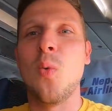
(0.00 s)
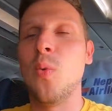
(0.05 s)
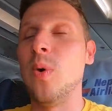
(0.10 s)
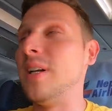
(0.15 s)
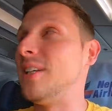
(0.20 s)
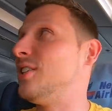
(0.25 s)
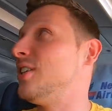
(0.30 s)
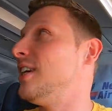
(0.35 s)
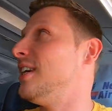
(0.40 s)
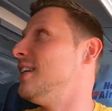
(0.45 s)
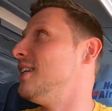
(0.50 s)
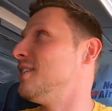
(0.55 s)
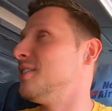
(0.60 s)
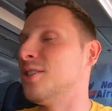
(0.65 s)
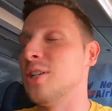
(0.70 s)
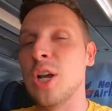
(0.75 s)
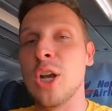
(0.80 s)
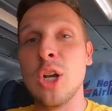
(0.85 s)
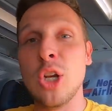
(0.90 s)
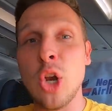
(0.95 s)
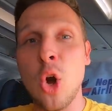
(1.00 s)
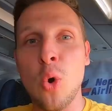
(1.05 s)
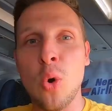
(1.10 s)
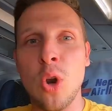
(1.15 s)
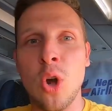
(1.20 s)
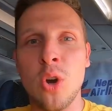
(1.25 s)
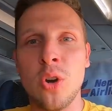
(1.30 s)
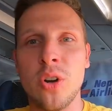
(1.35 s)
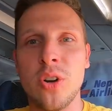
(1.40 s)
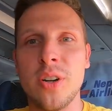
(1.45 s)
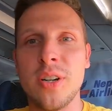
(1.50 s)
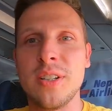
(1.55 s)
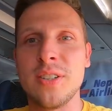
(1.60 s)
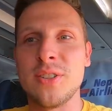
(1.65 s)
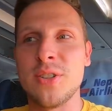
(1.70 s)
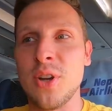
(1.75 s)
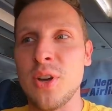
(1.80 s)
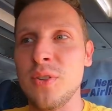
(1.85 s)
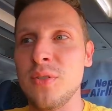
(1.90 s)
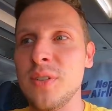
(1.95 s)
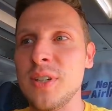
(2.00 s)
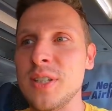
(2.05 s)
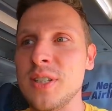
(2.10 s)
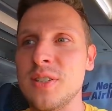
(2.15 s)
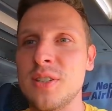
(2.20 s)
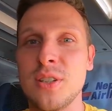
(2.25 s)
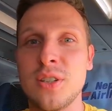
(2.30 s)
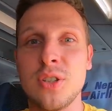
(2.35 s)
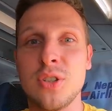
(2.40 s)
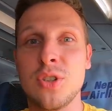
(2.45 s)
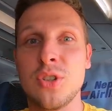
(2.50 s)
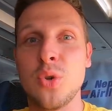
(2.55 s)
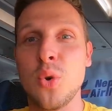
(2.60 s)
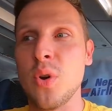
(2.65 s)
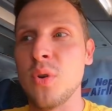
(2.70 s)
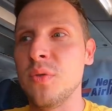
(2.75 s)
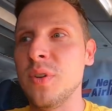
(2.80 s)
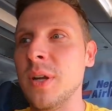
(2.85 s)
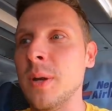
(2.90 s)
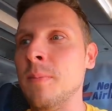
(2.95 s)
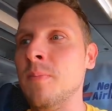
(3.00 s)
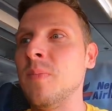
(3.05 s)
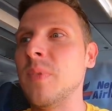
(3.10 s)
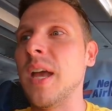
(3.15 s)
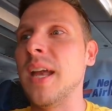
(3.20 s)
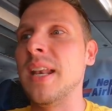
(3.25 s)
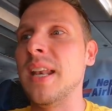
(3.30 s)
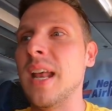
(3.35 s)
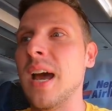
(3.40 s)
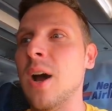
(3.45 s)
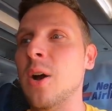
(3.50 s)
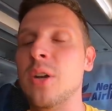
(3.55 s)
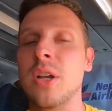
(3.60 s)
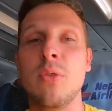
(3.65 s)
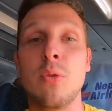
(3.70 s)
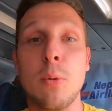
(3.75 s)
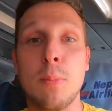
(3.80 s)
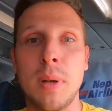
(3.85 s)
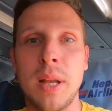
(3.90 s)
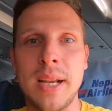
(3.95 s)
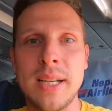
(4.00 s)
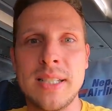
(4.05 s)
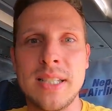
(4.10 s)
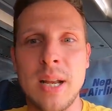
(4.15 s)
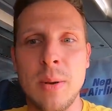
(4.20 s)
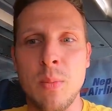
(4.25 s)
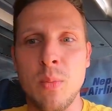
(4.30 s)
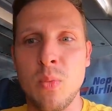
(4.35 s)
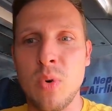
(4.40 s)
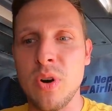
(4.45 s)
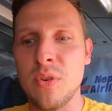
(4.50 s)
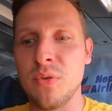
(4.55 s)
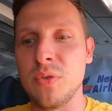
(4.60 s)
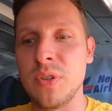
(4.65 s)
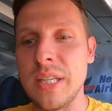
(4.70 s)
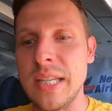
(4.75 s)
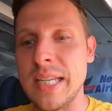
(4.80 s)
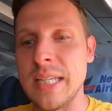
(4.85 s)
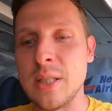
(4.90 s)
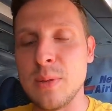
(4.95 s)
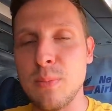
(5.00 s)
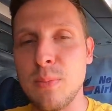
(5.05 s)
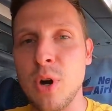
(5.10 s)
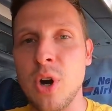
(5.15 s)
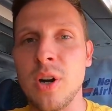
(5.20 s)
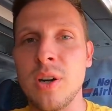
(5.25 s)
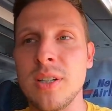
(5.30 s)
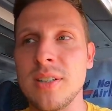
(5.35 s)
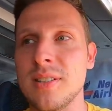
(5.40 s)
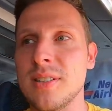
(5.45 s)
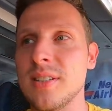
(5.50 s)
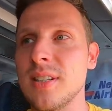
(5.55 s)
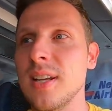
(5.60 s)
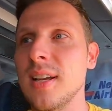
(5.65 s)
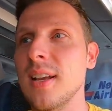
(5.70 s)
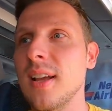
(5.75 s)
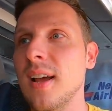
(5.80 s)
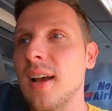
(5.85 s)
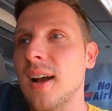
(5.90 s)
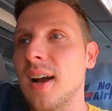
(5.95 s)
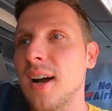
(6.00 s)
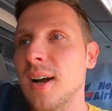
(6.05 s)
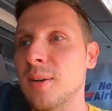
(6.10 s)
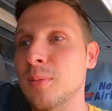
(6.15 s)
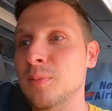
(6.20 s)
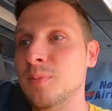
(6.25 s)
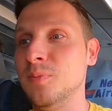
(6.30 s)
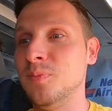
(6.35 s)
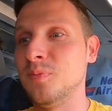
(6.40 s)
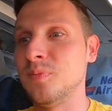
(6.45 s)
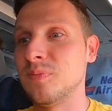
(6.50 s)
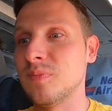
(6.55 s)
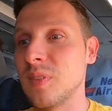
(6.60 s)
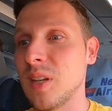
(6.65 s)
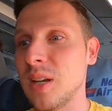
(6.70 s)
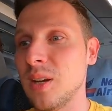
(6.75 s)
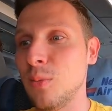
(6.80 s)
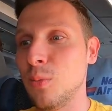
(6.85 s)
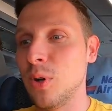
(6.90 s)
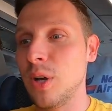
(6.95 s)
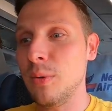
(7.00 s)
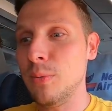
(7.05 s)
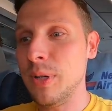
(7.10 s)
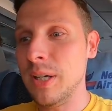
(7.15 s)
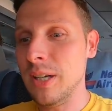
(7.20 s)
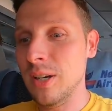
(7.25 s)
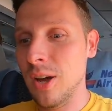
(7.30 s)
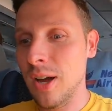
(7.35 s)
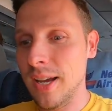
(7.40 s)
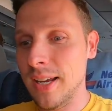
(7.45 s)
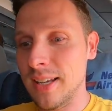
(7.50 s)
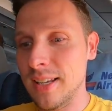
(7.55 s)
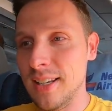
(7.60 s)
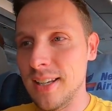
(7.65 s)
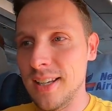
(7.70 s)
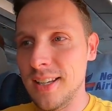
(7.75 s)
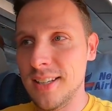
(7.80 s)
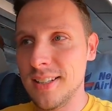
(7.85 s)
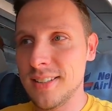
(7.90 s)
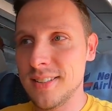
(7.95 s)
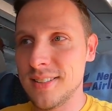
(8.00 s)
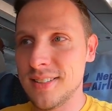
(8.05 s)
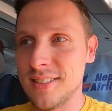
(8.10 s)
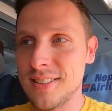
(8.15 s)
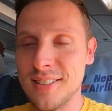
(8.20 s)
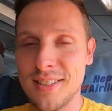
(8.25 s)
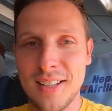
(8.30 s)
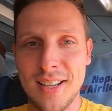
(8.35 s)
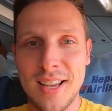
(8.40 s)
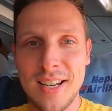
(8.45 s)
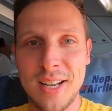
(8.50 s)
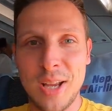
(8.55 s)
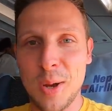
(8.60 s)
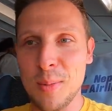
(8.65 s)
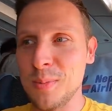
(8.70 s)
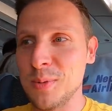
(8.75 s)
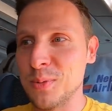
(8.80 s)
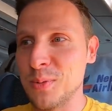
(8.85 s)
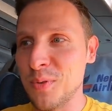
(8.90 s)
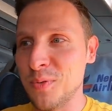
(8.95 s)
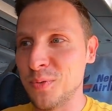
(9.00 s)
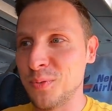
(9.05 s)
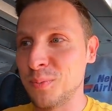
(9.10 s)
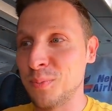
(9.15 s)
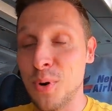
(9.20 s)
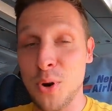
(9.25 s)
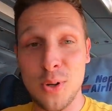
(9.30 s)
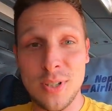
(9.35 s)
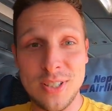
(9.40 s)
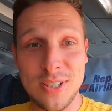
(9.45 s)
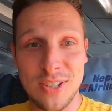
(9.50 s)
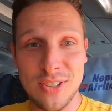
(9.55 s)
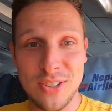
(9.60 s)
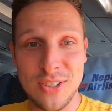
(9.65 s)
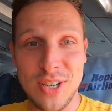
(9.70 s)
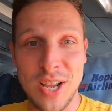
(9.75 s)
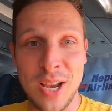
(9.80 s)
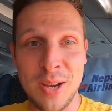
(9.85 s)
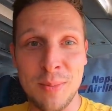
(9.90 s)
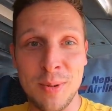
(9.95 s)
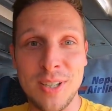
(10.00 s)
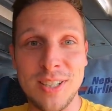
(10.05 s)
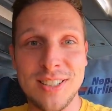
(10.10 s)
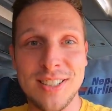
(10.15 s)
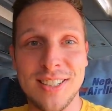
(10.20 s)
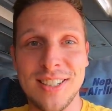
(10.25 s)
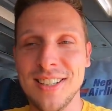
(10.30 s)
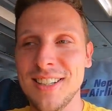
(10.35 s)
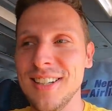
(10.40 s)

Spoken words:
which is no longer in service, two of them, and now they replace them with these birds. What I really like is it comes with personal entertainment,